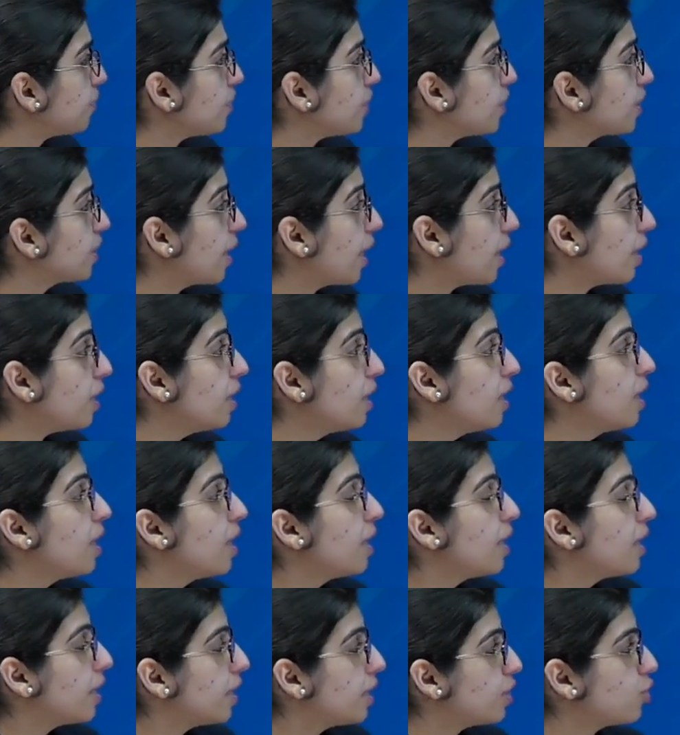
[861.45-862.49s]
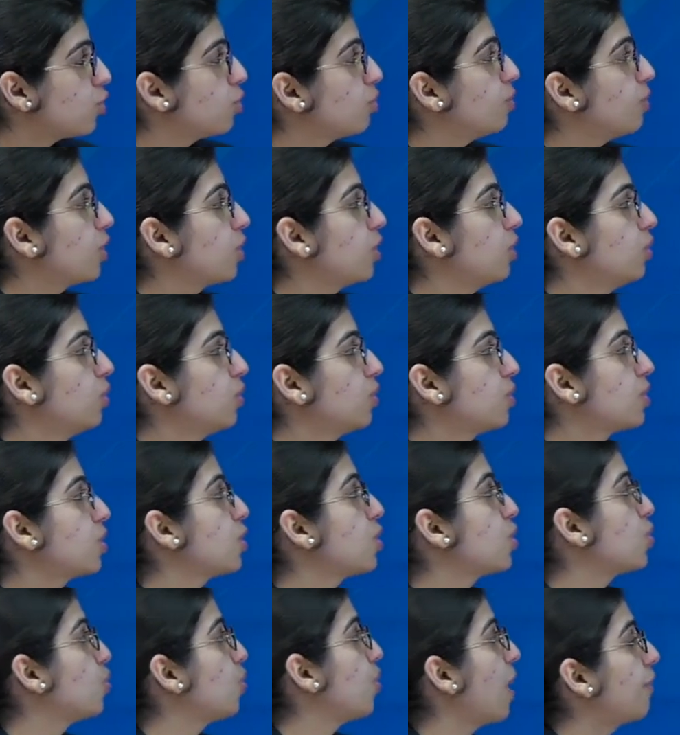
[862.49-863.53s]
Then in
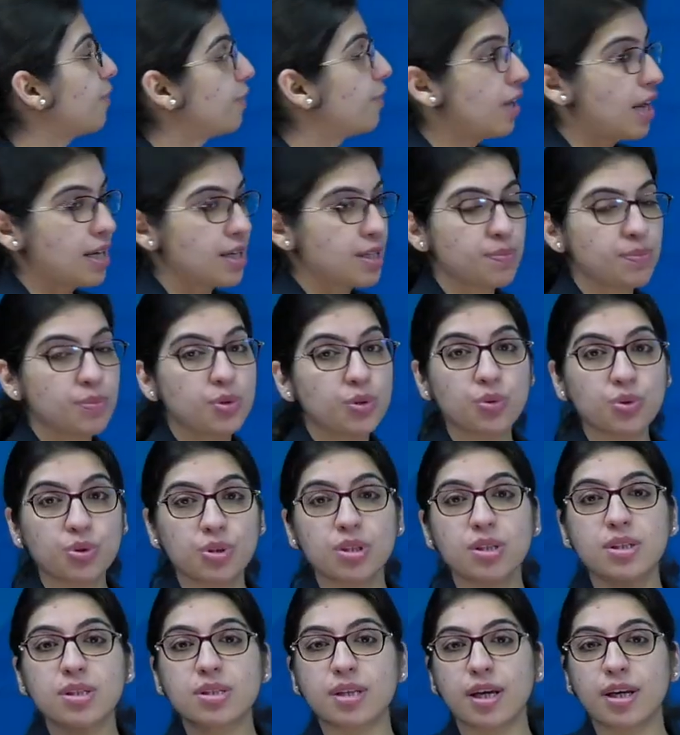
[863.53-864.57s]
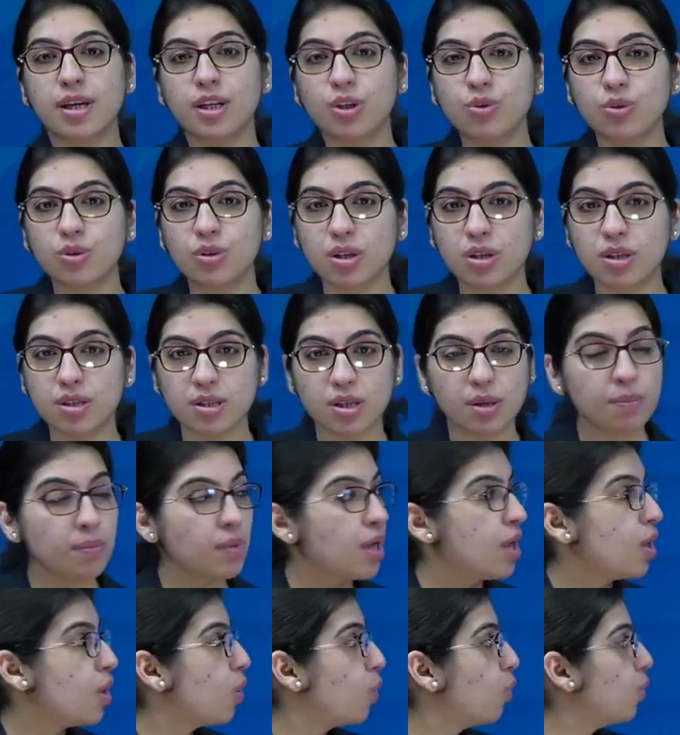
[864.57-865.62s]
tuberculosis, you have Rasmussen's aneurysm,
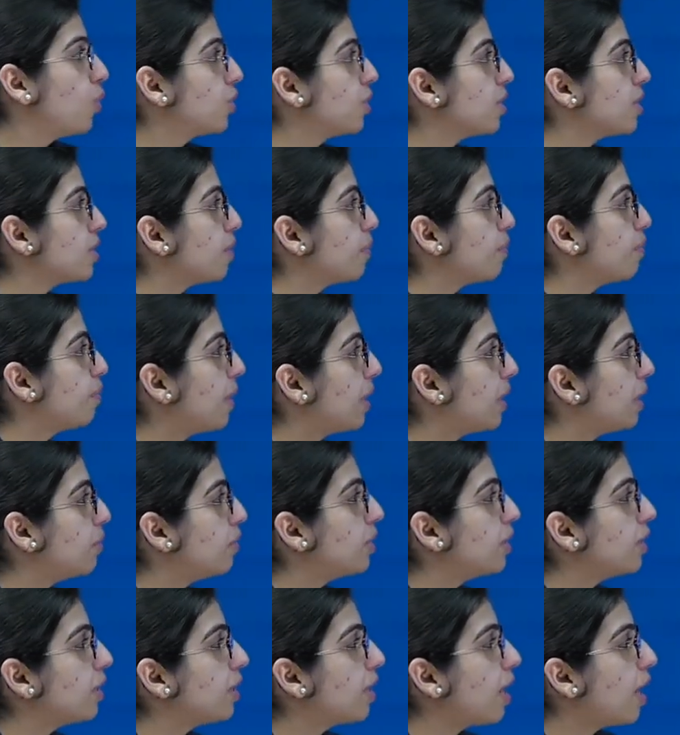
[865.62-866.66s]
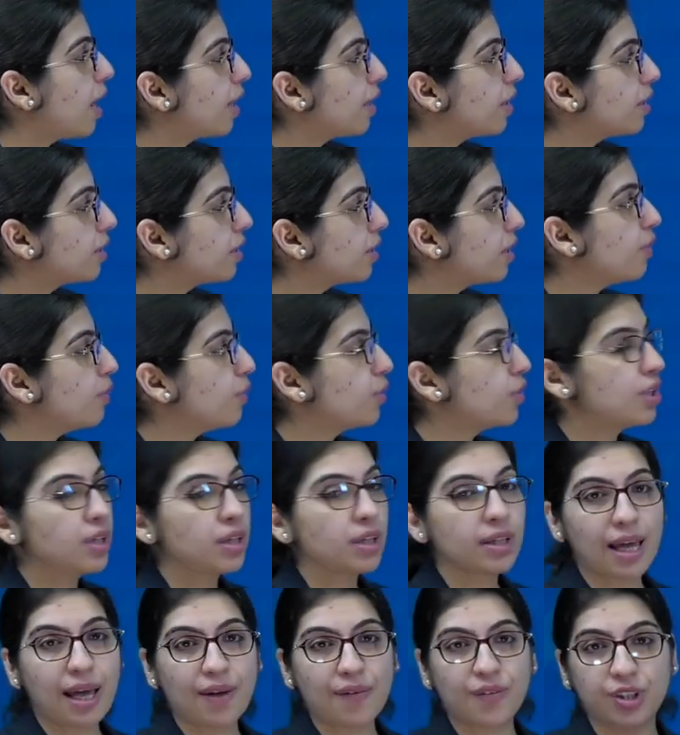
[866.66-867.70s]
which is a pulmonary artery within
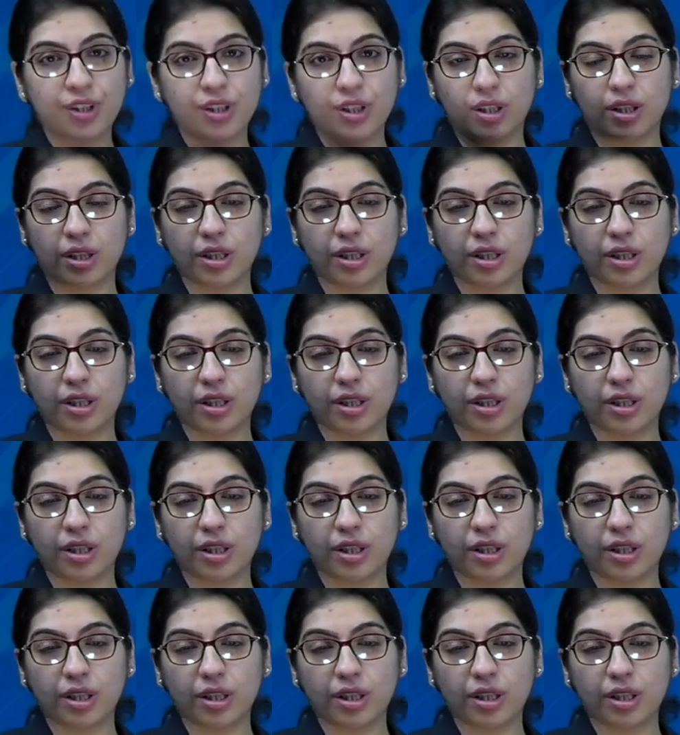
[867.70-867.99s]
a cavity.